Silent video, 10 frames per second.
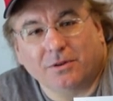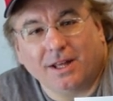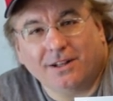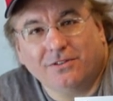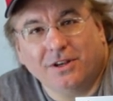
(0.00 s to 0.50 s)
So
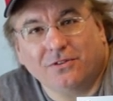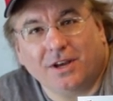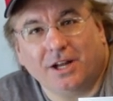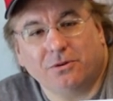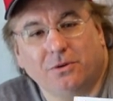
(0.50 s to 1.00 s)
that's their
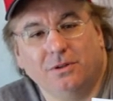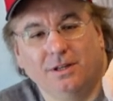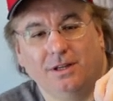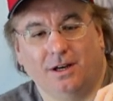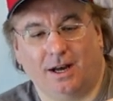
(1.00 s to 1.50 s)
schedule
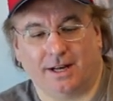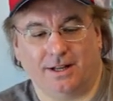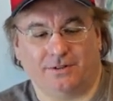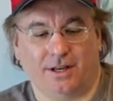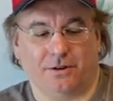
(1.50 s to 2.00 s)

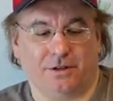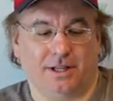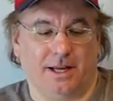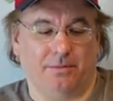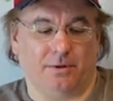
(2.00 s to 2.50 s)
against the other
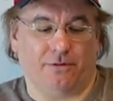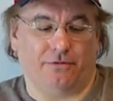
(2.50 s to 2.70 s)
teams in